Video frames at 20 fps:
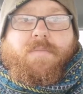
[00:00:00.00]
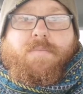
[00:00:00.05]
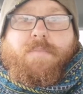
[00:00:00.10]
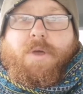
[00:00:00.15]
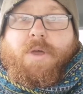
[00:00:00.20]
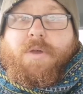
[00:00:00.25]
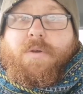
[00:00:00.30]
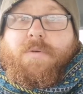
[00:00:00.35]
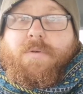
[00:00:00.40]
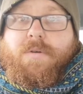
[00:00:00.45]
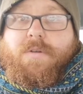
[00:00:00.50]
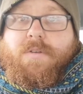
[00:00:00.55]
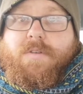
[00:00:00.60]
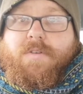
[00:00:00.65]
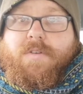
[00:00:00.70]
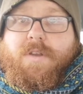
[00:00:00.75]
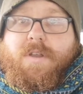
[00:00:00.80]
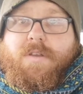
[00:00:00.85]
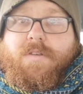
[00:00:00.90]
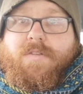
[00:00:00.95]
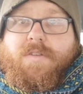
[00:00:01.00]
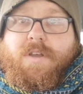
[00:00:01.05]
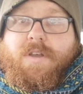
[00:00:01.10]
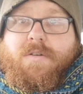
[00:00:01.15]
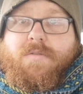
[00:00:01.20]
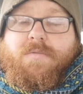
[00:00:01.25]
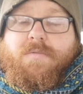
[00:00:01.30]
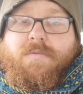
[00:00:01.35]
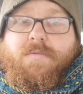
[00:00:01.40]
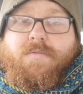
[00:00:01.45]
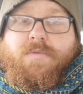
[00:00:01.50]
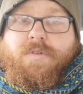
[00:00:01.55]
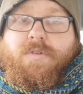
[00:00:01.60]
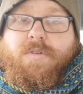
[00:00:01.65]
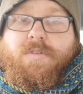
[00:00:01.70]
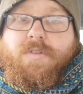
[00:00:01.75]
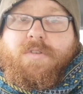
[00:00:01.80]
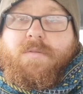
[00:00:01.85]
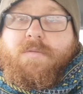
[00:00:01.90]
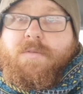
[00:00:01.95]
Boo it still
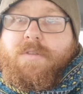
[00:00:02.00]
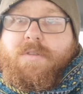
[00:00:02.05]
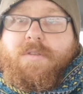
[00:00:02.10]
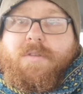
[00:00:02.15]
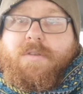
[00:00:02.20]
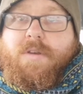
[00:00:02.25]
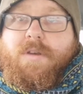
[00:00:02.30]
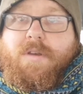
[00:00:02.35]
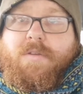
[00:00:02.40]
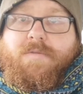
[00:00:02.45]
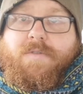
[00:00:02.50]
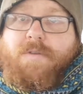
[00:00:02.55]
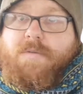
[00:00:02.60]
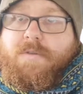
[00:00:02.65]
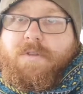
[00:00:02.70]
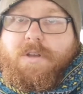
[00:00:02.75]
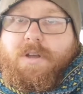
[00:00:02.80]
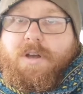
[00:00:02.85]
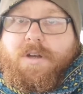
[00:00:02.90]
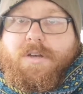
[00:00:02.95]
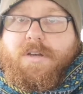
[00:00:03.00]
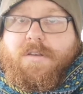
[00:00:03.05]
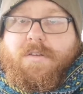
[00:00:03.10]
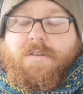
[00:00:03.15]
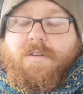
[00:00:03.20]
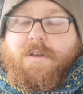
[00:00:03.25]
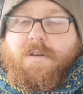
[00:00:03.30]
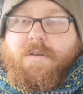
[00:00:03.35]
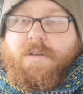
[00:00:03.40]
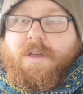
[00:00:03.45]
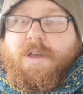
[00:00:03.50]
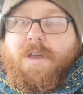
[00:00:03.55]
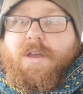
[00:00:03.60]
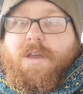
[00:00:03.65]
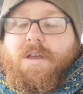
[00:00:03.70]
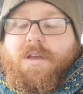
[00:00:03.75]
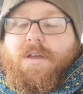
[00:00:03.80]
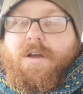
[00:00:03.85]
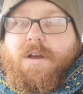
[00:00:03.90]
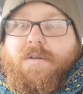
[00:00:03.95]
runs it with a few other guys. So
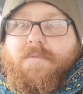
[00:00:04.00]
yeah.